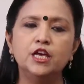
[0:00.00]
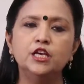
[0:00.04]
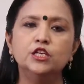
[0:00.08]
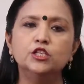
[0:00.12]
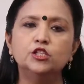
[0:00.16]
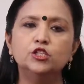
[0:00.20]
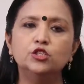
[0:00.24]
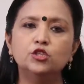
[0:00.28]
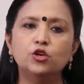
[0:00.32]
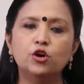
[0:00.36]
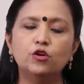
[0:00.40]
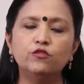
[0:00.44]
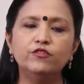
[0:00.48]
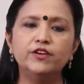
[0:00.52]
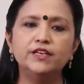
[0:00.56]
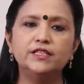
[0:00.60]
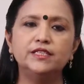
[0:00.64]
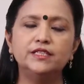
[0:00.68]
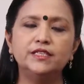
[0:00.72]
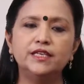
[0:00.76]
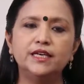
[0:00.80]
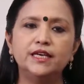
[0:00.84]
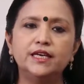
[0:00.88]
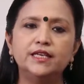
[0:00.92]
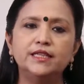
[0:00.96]
So we
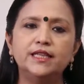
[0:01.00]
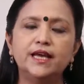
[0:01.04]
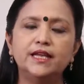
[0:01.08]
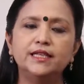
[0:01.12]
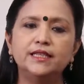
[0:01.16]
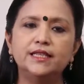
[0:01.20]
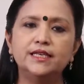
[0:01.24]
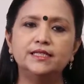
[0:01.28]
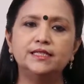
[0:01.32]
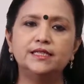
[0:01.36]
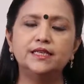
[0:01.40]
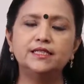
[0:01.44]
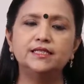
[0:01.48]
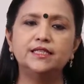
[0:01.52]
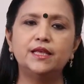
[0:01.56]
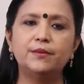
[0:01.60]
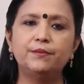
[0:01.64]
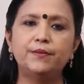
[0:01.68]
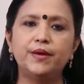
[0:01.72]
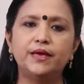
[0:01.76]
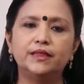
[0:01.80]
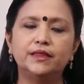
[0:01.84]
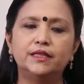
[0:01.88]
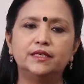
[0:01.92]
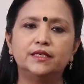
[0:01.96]
see that this is the
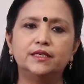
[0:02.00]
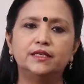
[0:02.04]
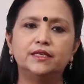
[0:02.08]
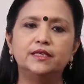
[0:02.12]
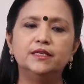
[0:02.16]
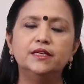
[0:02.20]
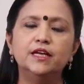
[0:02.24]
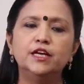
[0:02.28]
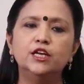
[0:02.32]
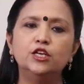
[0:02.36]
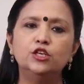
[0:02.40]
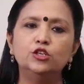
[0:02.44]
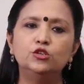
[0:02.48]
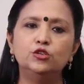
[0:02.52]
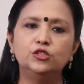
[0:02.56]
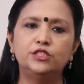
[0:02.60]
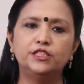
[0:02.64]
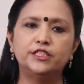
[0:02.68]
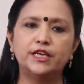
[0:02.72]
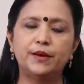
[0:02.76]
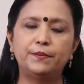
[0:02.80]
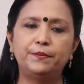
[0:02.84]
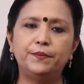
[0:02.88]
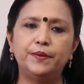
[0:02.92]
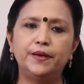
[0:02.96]
method to
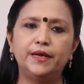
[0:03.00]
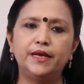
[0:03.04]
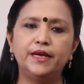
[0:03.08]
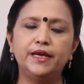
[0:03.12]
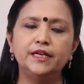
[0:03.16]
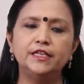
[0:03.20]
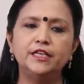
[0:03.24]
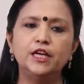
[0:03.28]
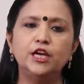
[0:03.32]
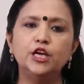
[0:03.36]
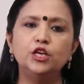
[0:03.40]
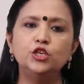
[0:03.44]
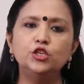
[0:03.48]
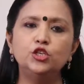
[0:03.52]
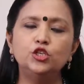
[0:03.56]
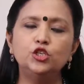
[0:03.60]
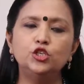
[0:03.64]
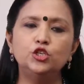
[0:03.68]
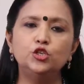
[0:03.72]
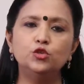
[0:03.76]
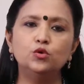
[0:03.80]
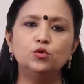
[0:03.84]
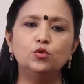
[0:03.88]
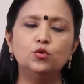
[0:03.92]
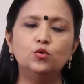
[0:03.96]
separate
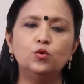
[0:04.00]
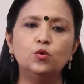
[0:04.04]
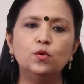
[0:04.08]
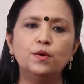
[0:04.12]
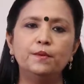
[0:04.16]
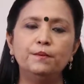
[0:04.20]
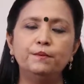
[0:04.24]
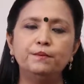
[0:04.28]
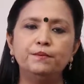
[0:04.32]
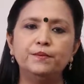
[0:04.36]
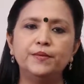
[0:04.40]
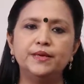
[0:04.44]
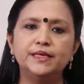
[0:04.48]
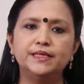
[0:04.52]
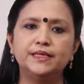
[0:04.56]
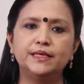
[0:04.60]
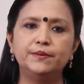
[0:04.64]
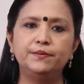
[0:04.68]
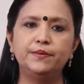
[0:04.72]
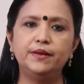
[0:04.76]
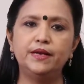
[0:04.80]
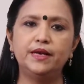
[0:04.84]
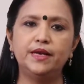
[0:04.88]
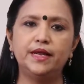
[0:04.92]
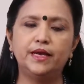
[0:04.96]
two
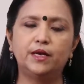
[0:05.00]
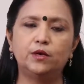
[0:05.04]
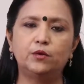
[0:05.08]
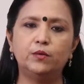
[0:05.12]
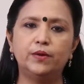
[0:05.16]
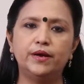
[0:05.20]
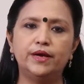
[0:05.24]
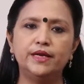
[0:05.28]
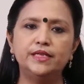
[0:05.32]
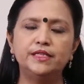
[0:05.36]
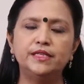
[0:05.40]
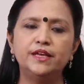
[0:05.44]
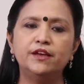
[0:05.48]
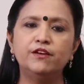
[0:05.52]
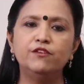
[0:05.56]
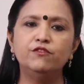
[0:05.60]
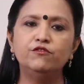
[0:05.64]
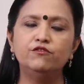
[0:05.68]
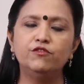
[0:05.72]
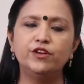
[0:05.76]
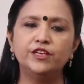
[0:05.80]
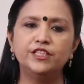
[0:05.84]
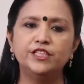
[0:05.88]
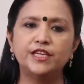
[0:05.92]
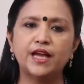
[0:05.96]
miscible liquids
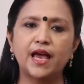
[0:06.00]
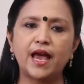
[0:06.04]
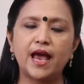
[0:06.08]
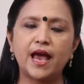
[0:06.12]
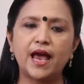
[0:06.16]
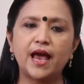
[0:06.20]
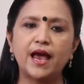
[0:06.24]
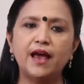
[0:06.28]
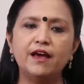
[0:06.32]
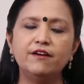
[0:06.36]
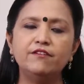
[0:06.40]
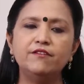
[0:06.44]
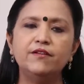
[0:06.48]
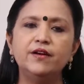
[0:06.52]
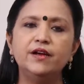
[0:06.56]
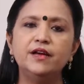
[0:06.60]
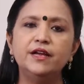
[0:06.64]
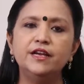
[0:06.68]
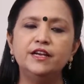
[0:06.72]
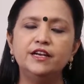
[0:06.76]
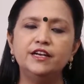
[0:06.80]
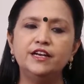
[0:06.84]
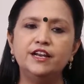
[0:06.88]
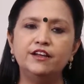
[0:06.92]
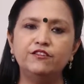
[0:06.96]
which have
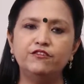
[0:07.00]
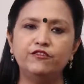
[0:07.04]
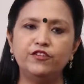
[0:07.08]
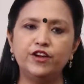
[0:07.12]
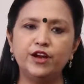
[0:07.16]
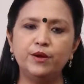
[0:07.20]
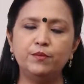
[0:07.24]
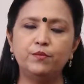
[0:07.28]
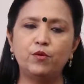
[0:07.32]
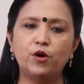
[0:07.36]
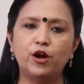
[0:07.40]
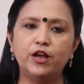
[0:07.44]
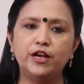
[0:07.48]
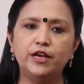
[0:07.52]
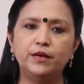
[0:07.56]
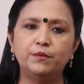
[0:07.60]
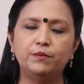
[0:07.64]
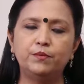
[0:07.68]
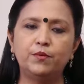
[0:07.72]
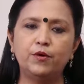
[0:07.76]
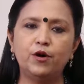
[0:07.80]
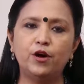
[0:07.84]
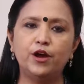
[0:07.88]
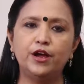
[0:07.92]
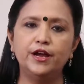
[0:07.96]
different boiling
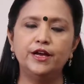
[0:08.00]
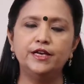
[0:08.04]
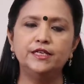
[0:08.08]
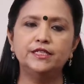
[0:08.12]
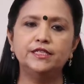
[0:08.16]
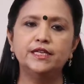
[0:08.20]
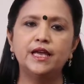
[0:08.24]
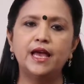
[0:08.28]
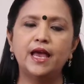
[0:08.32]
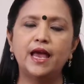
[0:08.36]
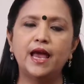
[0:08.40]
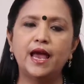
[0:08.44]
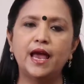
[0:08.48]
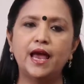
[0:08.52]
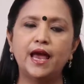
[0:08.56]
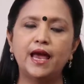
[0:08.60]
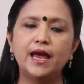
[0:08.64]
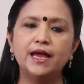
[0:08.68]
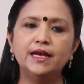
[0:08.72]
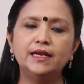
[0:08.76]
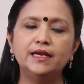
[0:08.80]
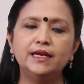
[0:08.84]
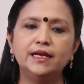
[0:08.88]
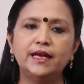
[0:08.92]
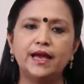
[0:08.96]
points
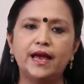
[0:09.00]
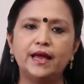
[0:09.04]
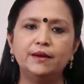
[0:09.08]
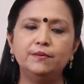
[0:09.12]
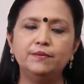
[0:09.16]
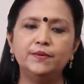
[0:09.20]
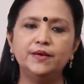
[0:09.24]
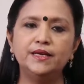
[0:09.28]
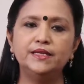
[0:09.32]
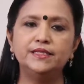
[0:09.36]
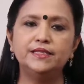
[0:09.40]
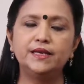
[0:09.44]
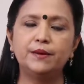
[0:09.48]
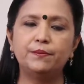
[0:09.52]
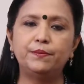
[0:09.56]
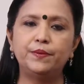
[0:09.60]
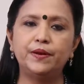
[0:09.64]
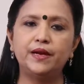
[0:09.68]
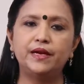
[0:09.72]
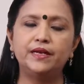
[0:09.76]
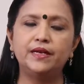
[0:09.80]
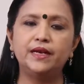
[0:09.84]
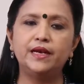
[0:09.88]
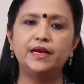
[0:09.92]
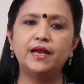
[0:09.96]
and can be
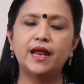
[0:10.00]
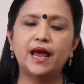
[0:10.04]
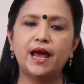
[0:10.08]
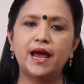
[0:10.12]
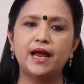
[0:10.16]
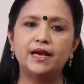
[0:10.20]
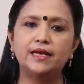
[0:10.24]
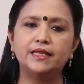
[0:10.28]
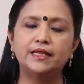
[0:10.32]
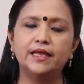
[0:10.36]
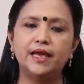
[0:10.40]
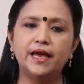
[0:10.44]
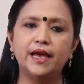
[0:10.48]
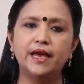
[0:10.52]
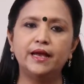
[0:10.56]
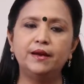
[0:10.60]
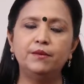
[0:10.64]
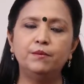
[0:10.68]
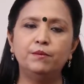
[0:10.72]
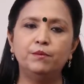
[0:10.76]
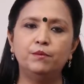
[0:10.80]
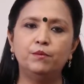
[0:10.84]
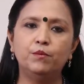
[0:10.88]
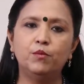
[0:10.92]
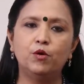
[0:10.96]
separated at their
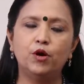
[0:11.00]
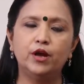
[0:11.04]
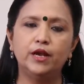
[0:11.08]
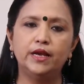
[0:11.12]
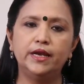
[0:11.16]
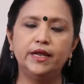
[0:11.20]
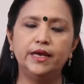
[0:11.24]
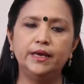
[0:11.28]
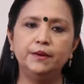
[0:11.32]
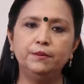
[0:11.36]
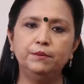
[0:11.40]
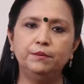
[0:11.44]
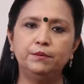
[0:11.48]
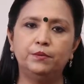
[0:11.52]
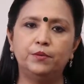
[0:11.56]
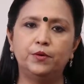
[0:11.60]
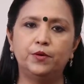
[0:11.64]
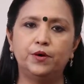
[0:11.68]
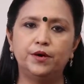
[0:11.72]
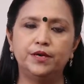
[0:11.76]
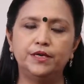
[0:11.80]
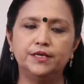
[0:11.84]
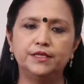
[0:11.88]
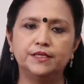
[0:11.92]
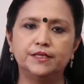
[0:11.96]
boiling
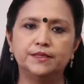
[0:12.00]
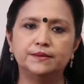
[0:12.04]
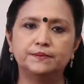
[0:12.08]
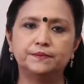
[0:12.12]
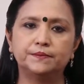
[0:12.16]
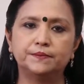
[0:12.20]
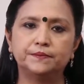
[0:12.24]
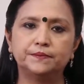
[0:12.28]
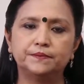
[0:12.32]
points.